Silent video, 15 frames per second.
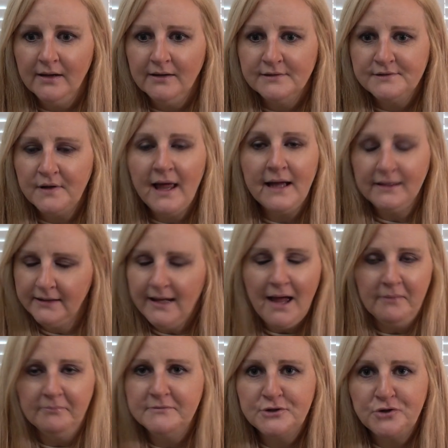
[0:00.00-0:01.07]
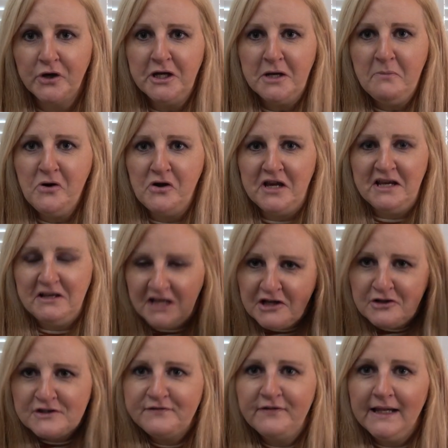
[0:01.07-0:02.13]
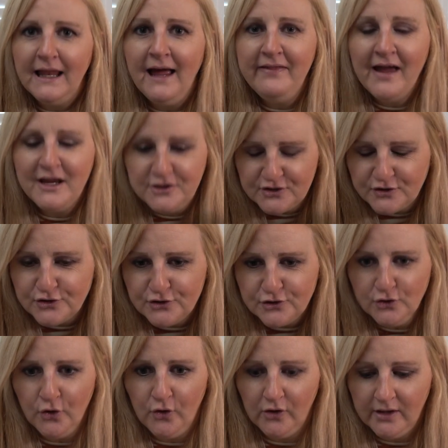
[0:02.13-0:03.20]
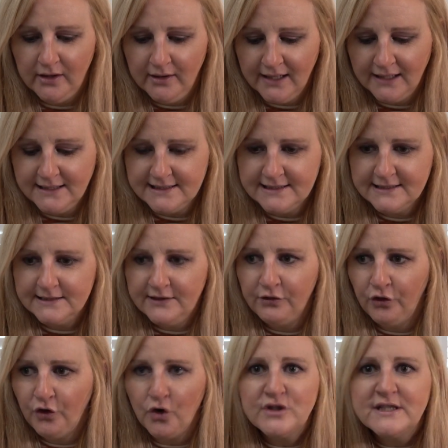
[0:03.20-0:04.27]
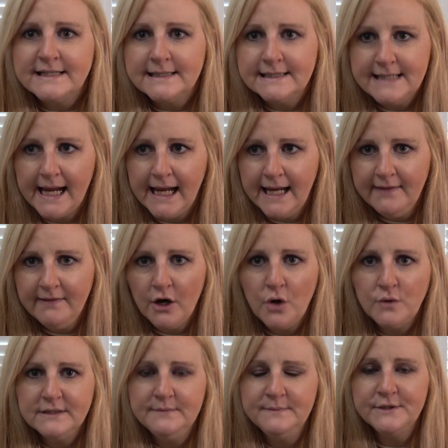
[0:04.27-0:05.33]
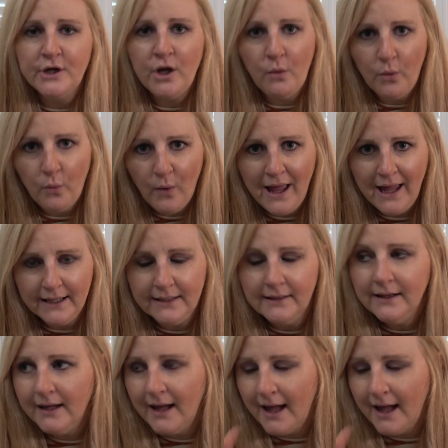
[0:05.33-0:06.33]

So stuck in a mud, it does feel like that. You're just stuck, and thoughts are sticky. They don't seem to go away.